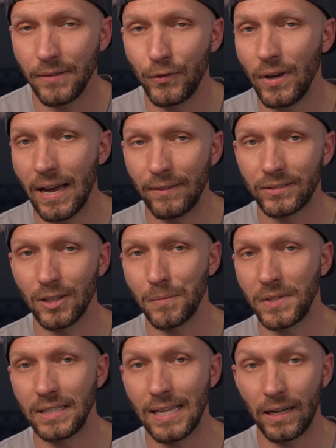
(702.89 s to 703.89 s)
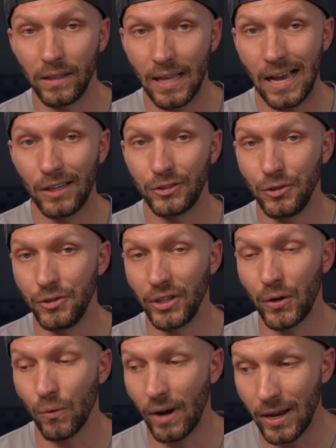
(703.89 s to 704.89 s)
if you have something that allows you to
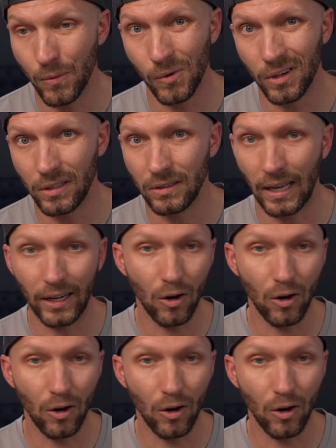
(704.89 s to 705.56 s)
create one like